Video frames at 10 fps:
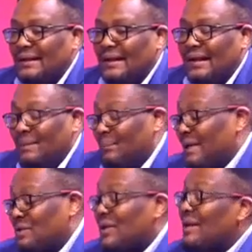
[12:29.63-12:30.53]
And by
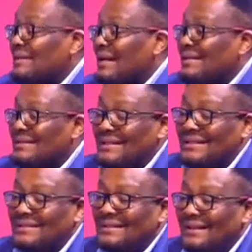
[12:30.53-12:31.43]

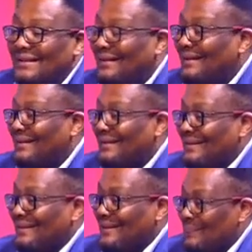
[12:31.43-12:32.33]
2006,
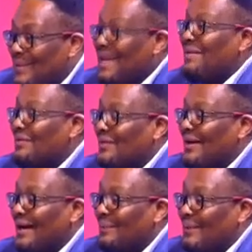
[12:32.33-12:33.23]
the PF
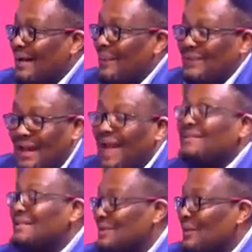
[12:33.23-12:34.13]
had become the
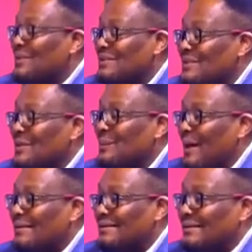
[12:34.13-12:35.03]
largest opposition
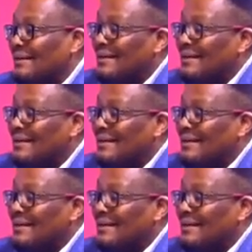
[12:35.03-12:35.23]
party,